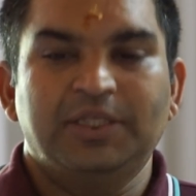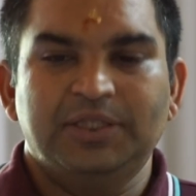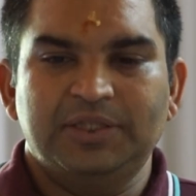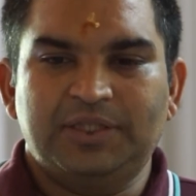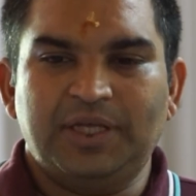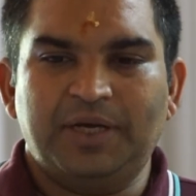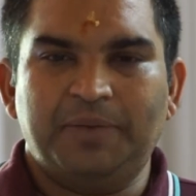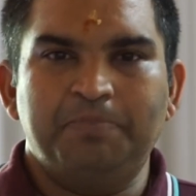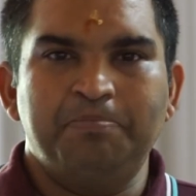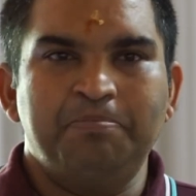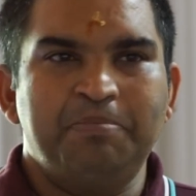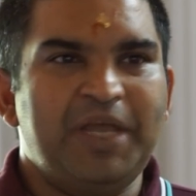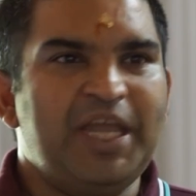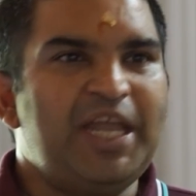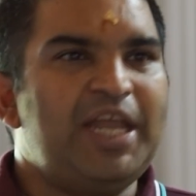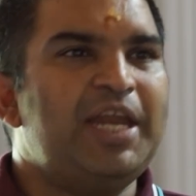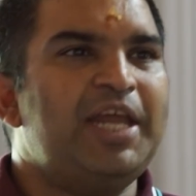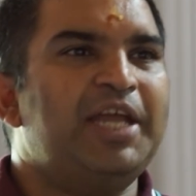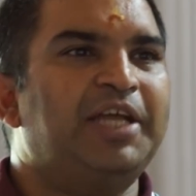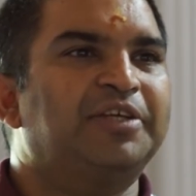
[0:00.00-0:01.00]
The
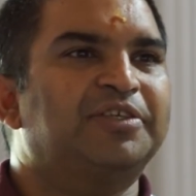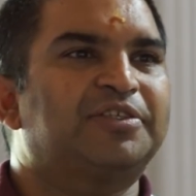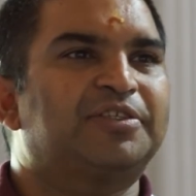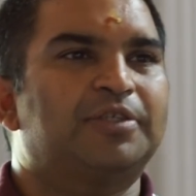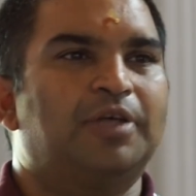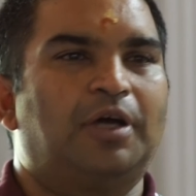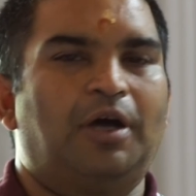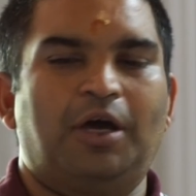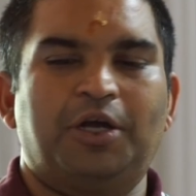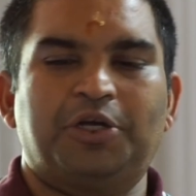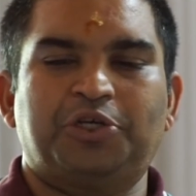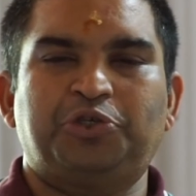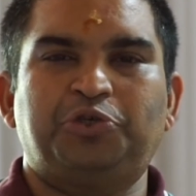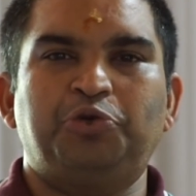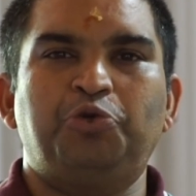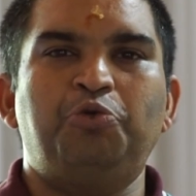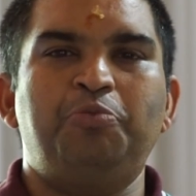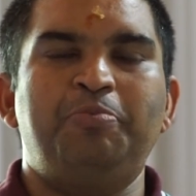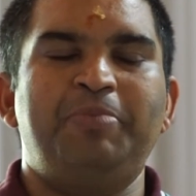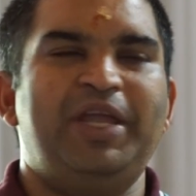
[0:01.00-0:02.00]
meanings are
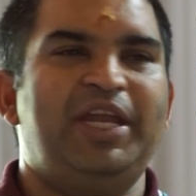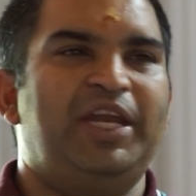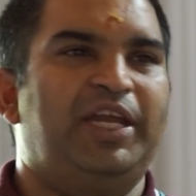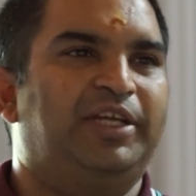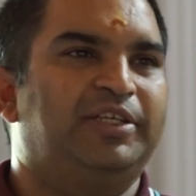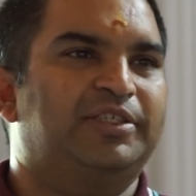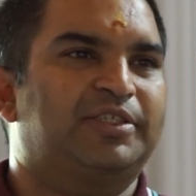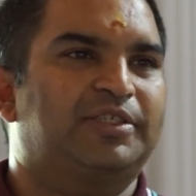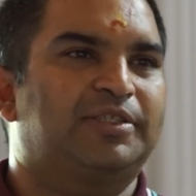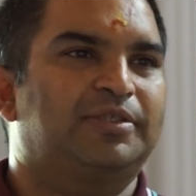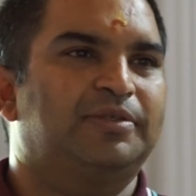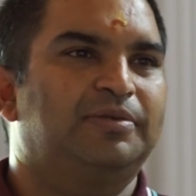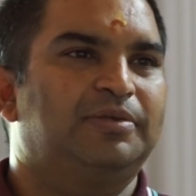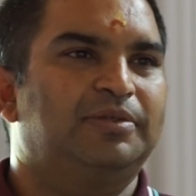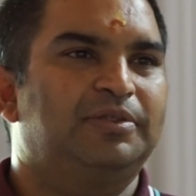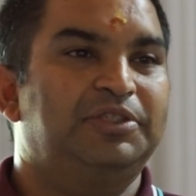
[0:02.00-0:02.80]
two meanings.